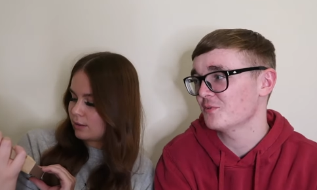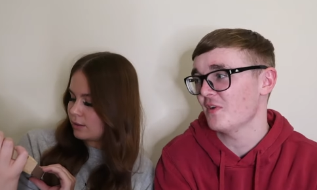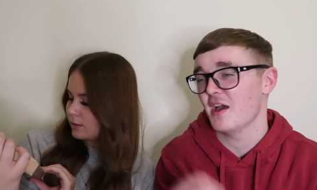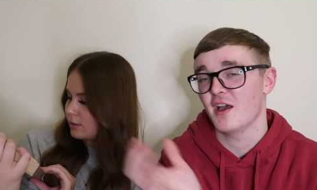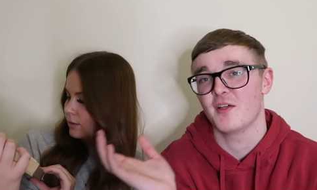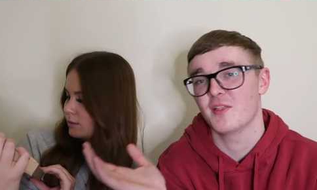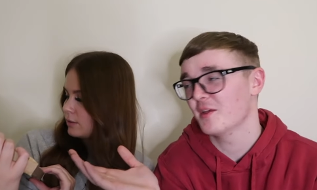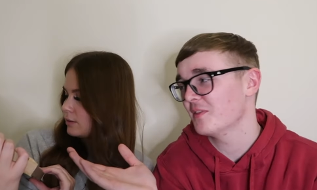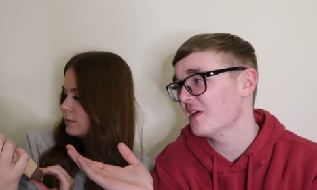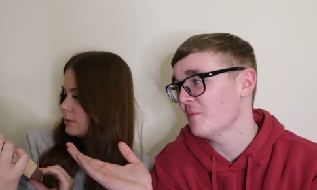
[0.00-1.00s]
Speaker 1: it's fair
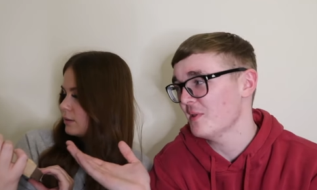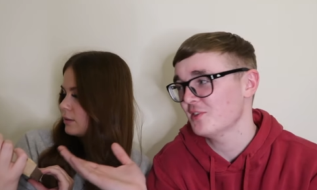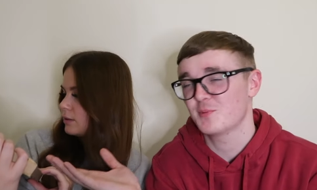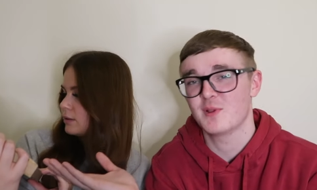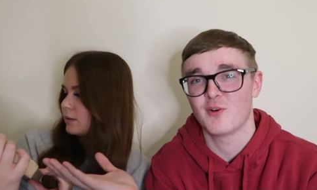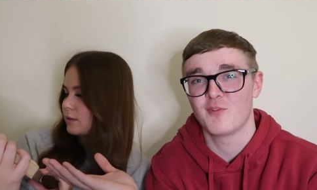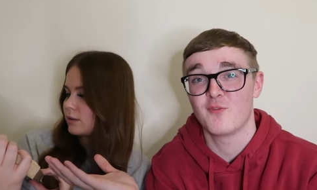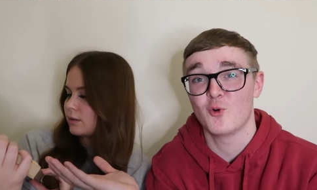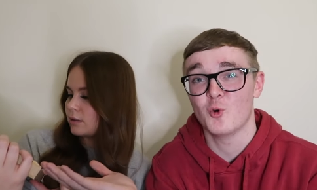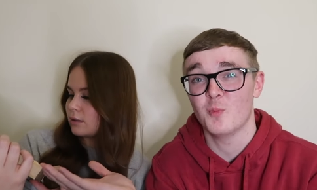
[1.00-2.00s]
they're meant to be like
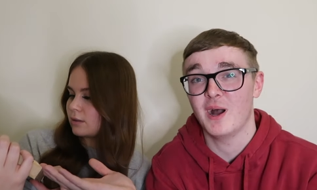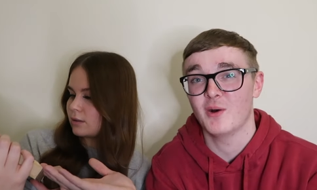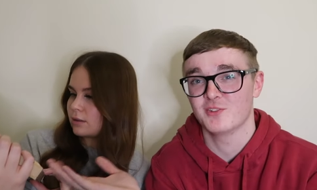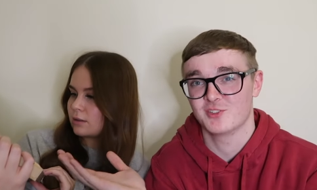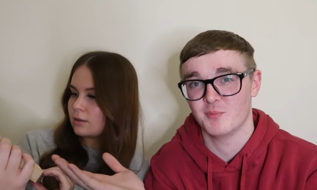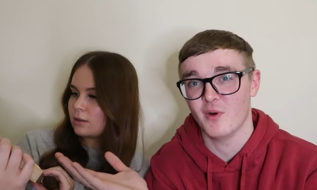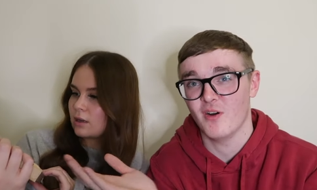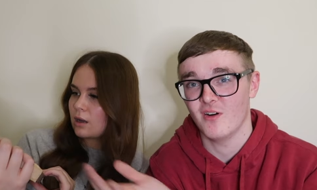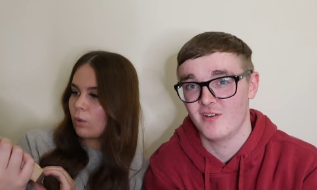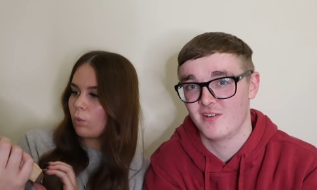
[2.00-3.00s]
four pounds a
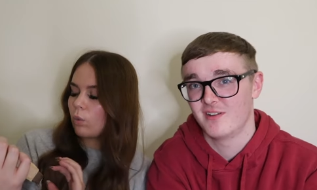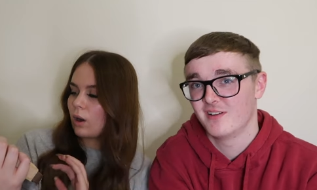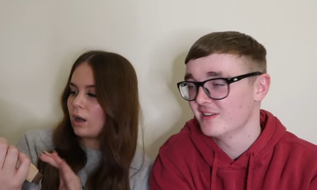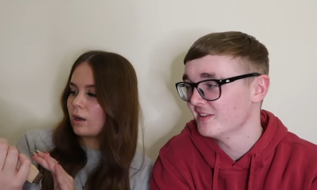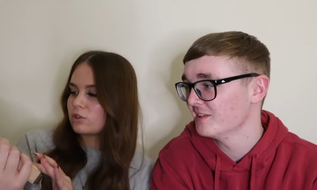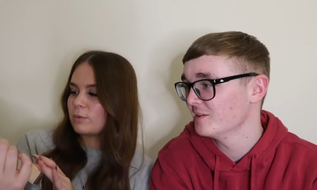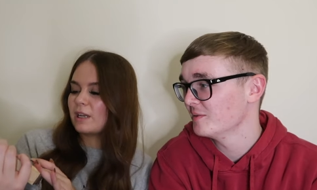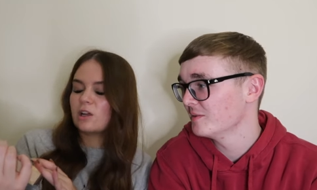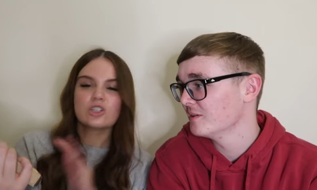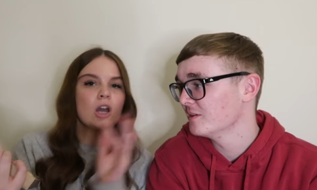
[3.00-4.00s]
bar.
Speaker 2: Wow, it's a bit
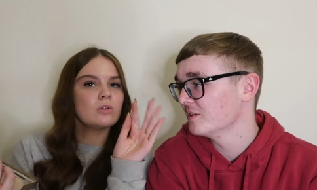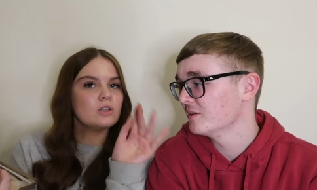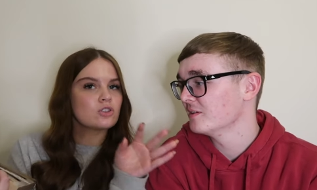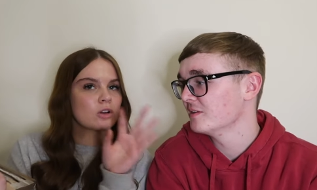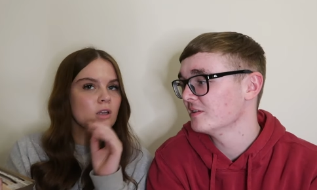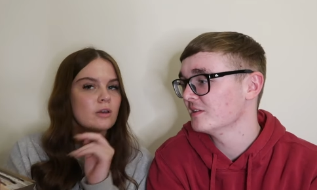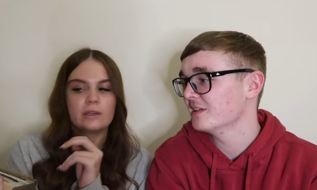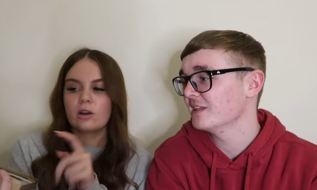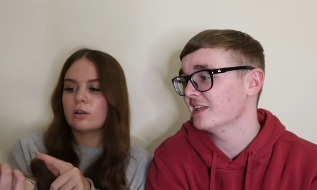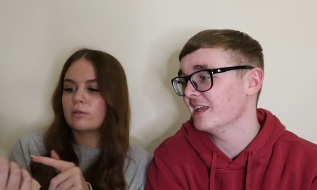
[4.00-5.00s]
like Tony's Chocolonely
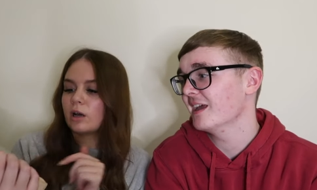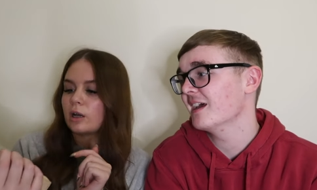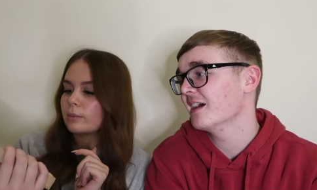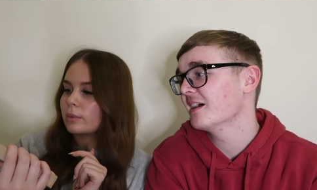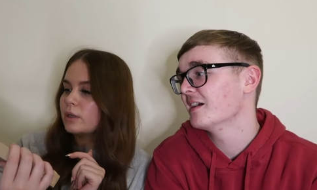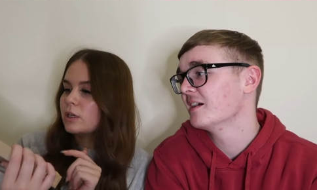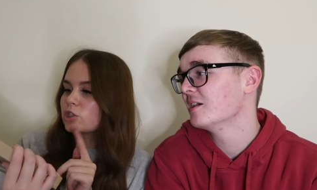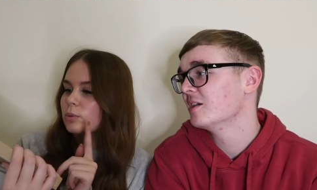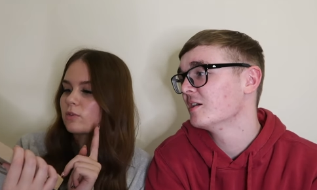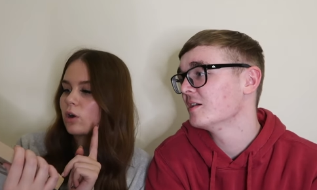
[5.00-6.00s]
kind of yeah. vibe.
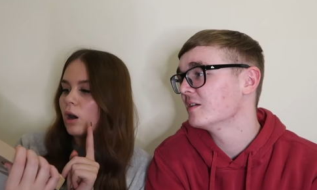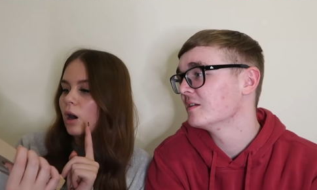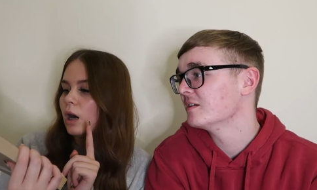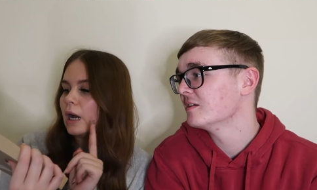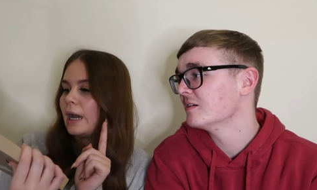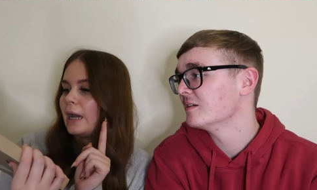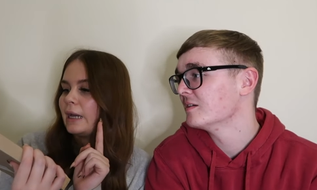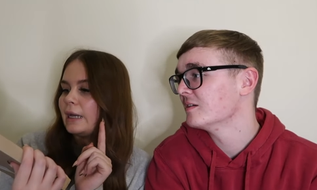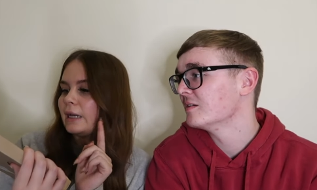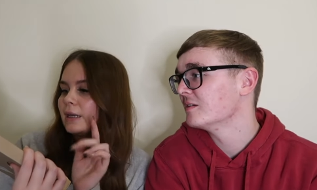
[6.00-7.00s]
So we've got
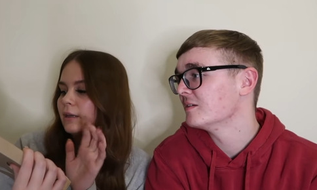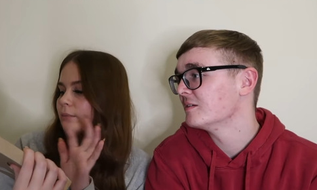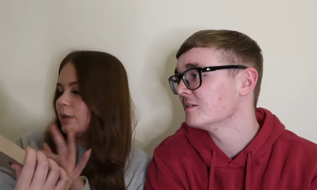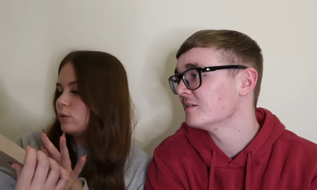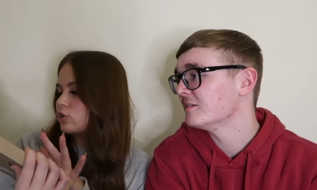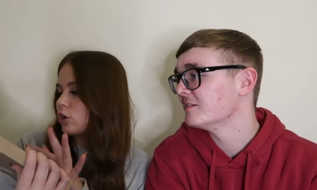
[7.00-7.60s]
a milk